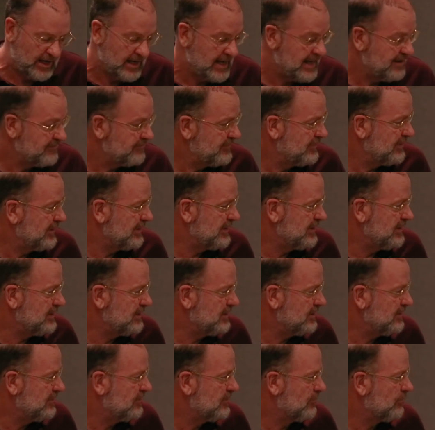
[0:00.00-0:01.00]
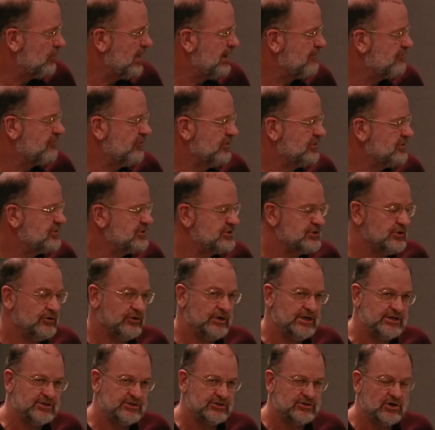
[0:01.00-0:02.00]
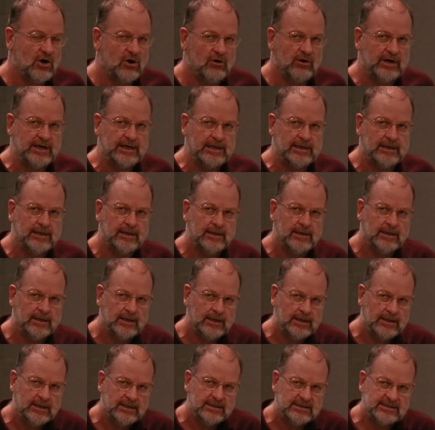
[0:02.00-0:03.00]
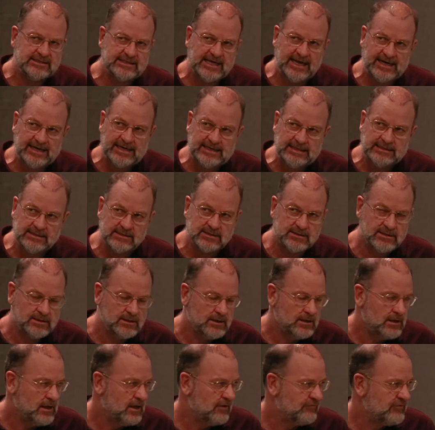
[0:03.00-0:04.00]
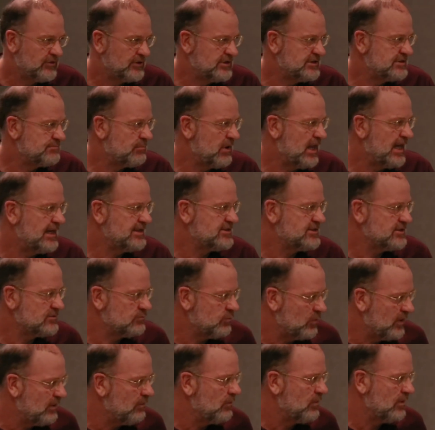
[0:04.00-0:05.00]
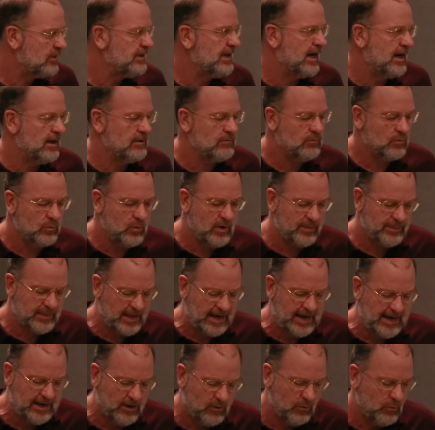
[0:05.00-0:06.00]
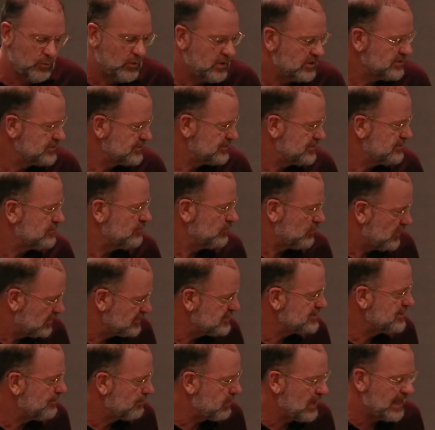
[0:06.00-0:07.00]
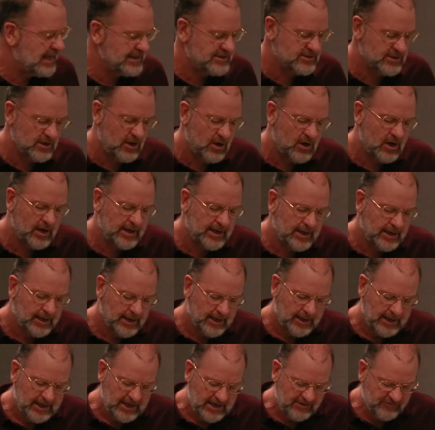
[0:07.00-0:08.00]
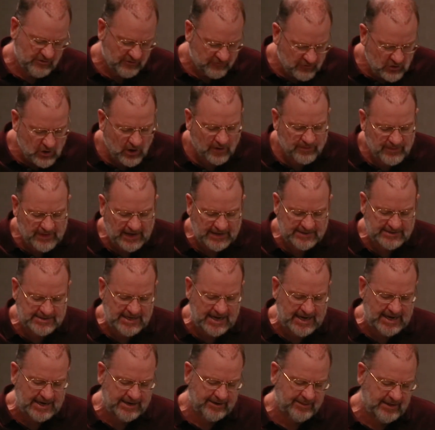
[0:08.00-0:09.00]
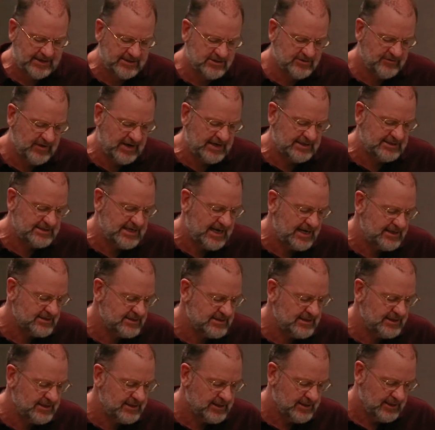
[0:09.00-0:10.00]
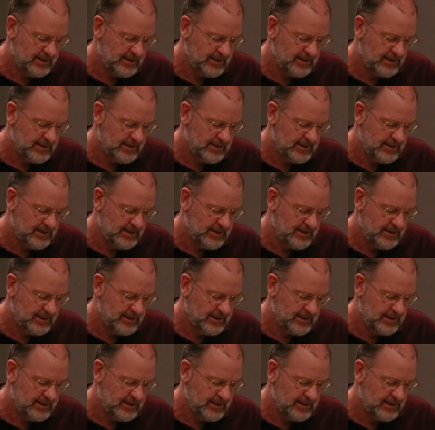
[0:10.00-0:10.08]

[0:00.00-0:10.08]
love the reference to historic settings of these places. You know, what the hell was the place like? If you've got that data, that's fantastic.